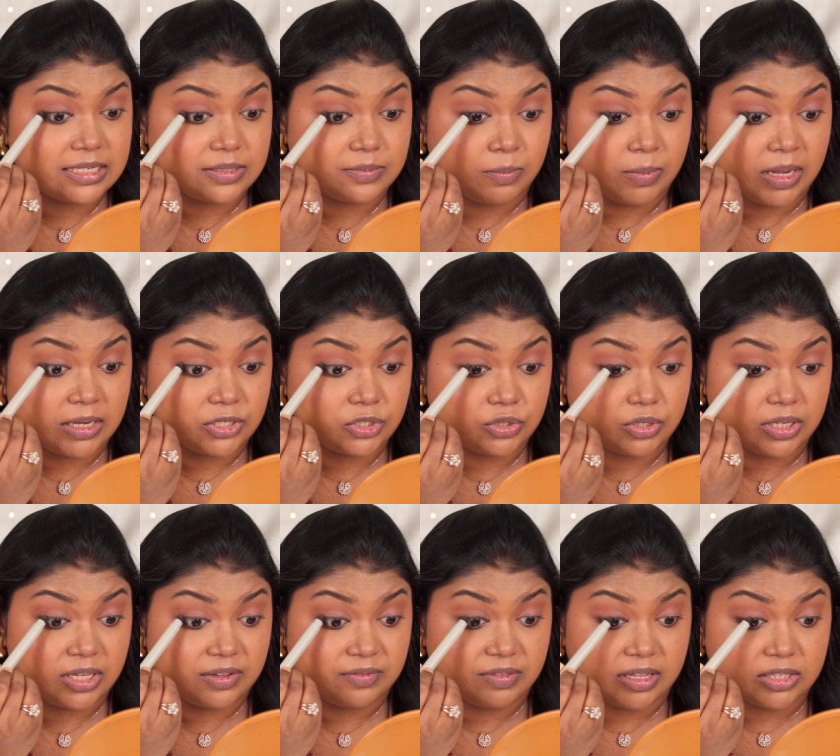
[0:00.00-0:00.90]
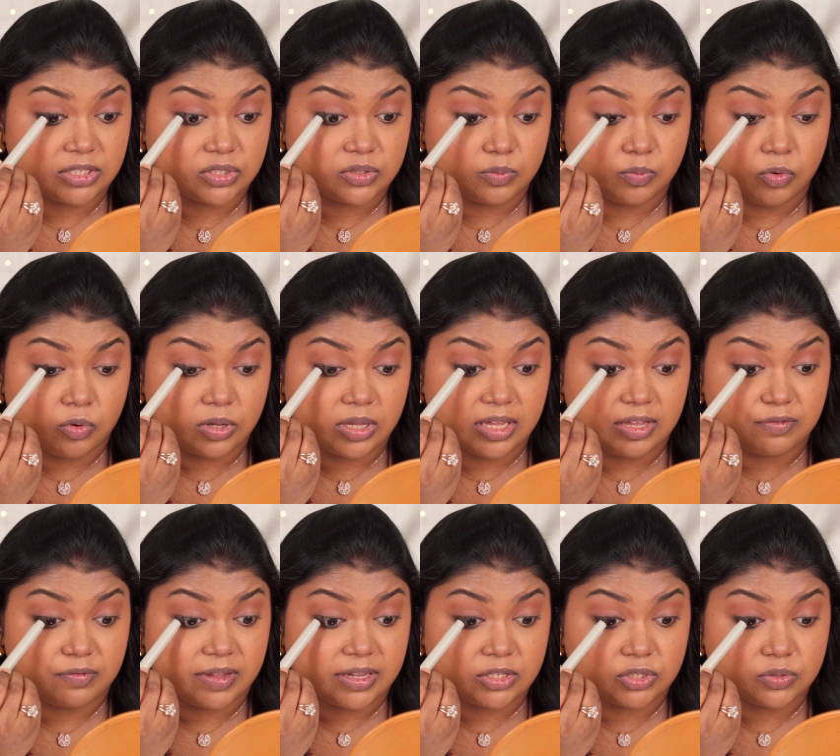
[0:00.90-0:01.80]
smudge to give that smoky
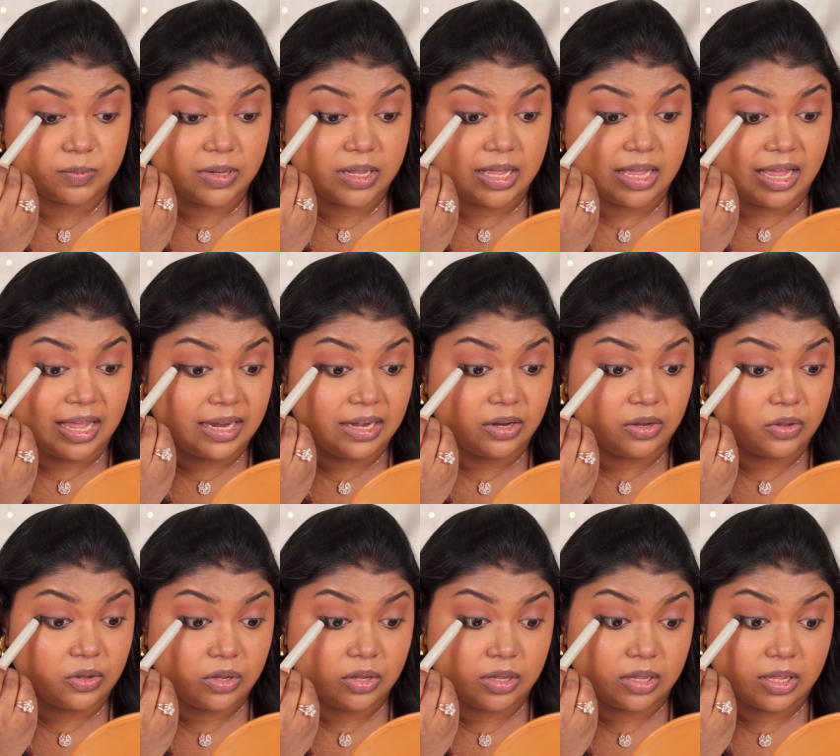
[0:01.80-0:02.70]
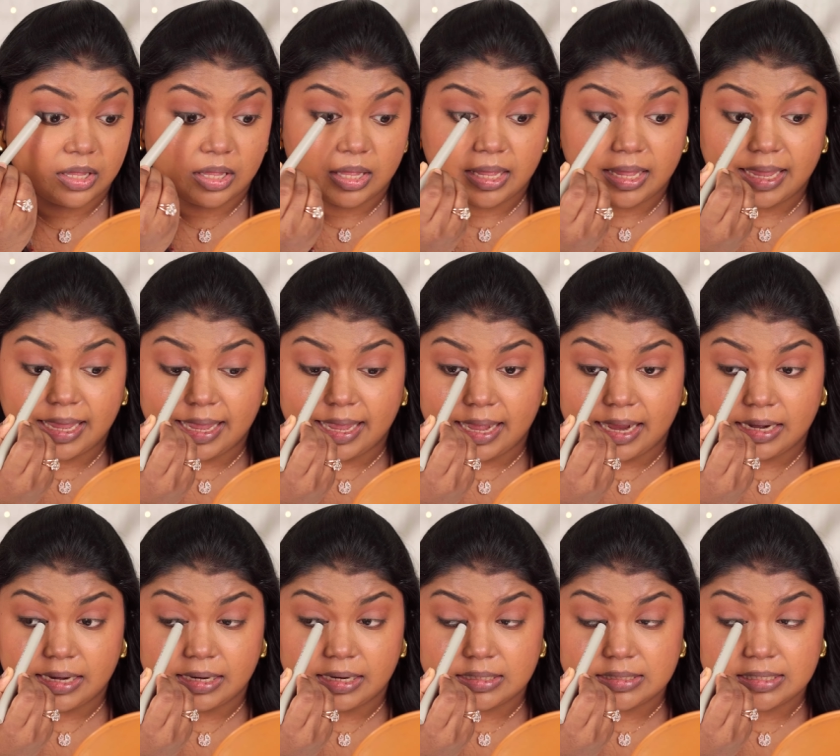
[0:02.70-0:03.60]
effect to my eye look,
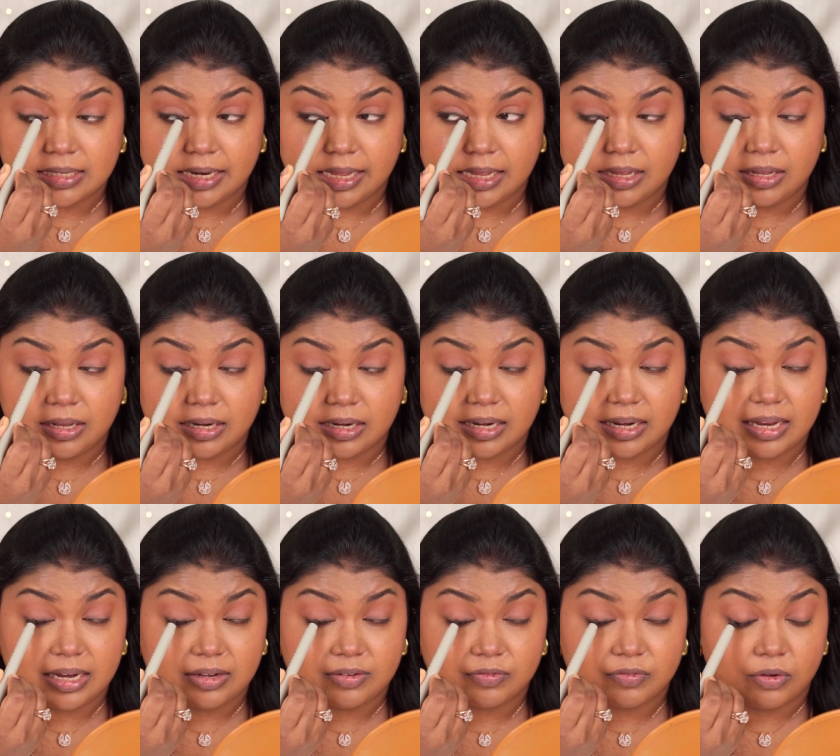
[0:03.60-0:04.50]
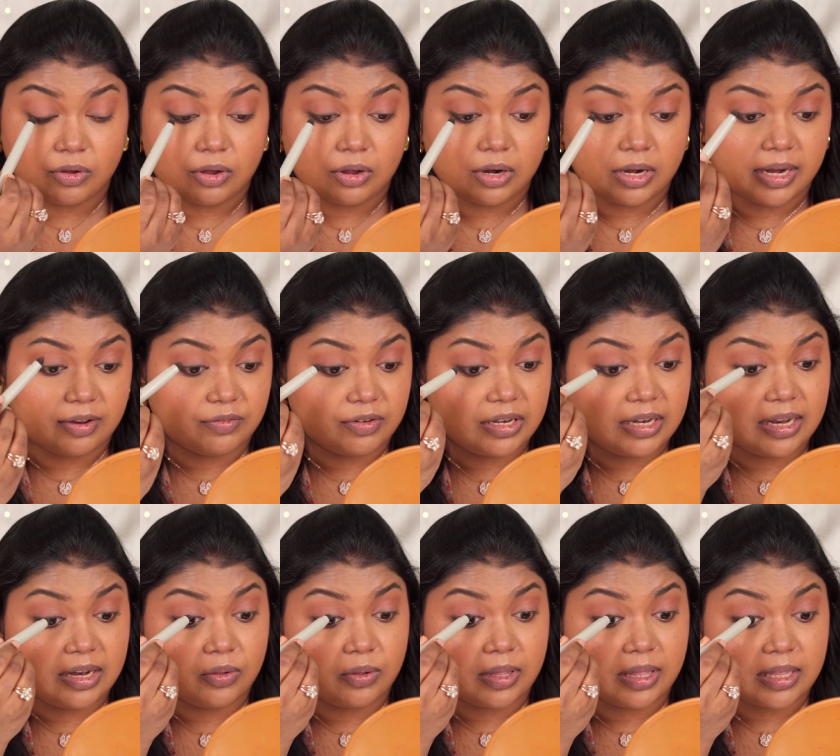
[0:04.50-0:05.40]
and it's like great for
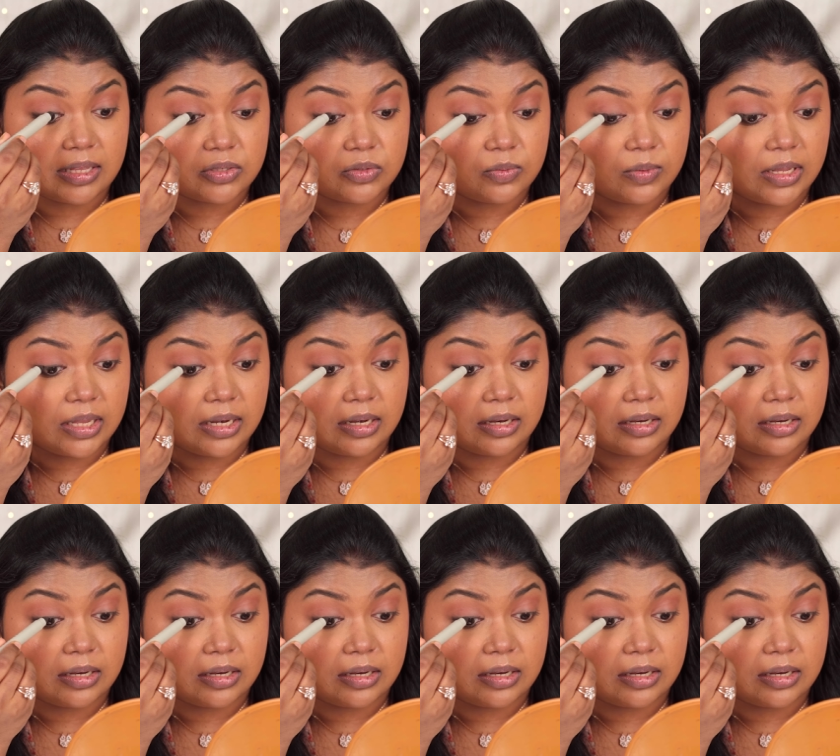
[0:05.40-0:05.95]
everyday look as well.